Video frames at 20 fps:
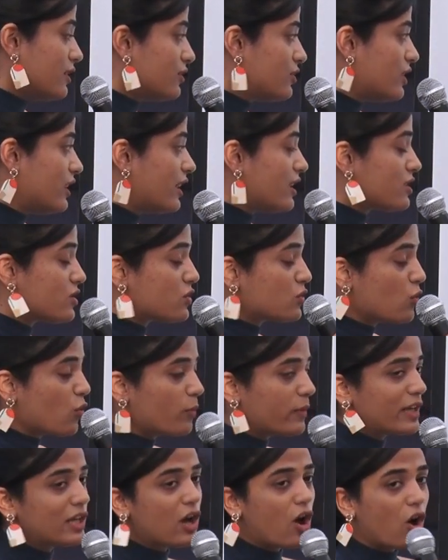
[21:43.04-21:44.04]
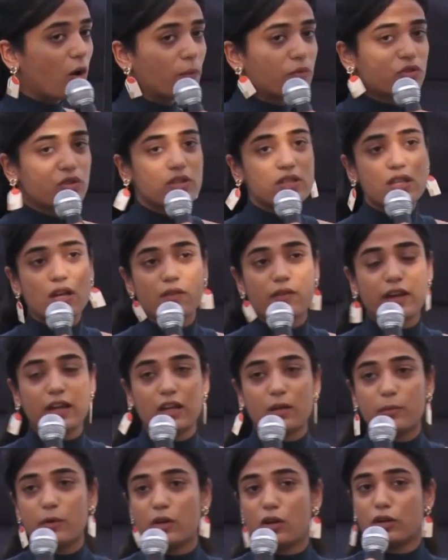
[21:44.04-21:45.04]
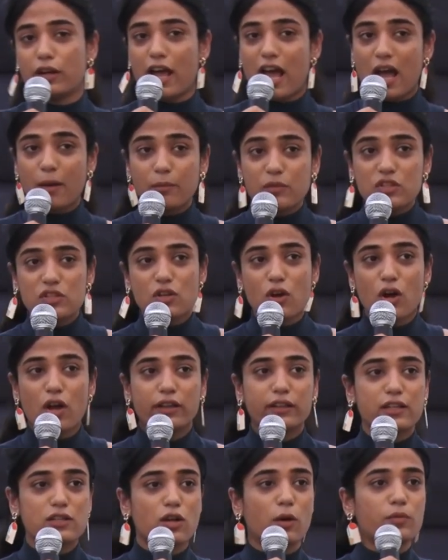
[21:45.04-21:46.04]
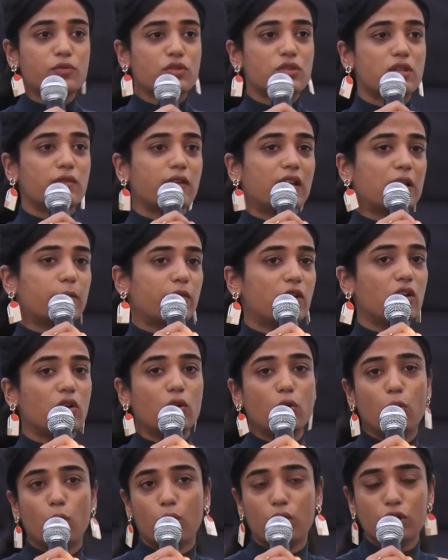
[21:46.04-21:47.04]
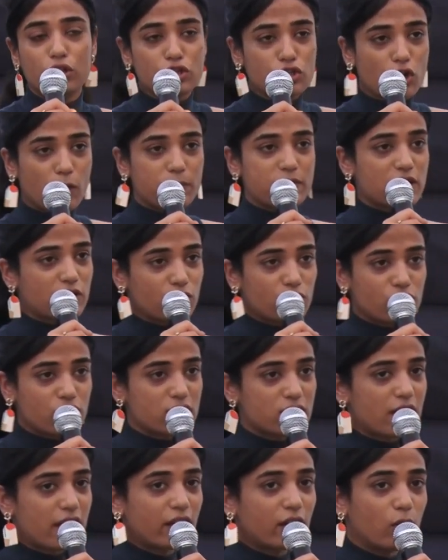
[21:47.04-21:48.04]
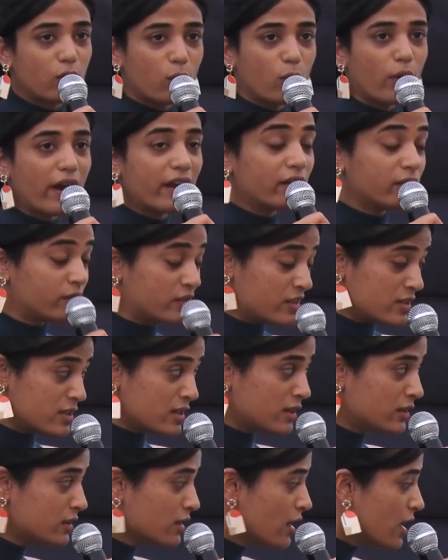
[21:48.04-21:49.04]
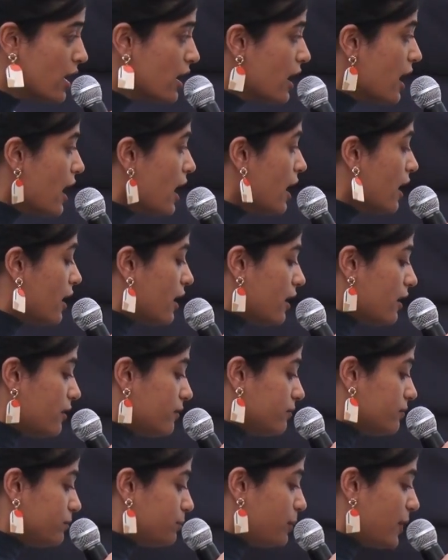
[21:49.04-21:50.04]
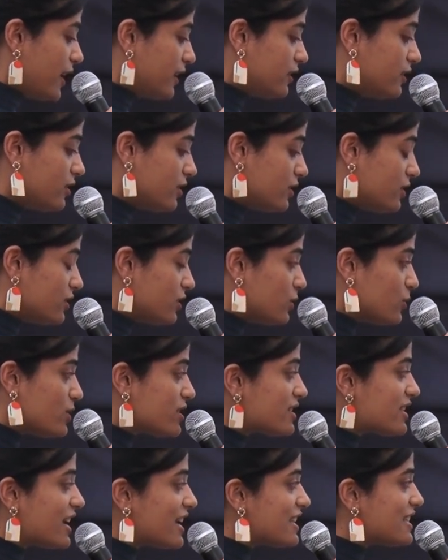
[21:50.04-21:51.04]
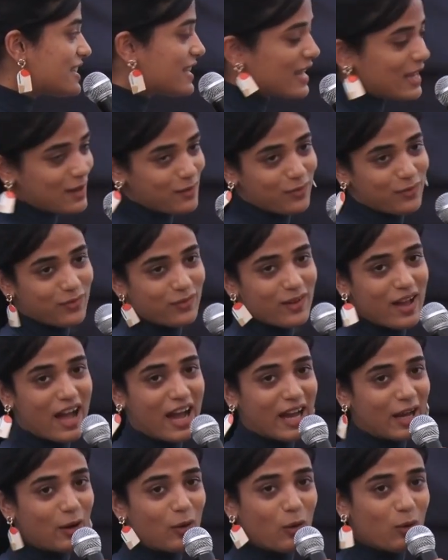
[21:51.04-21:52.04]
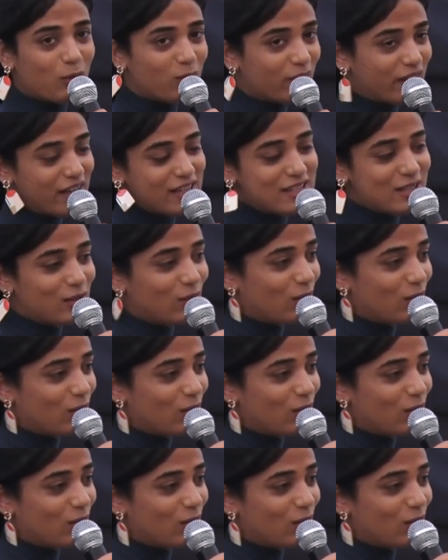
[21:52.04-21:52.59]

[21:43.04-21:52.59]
there's so many options available on Amazon. There's options available in local shops that you just like go and visit. But to stay safe, I'd always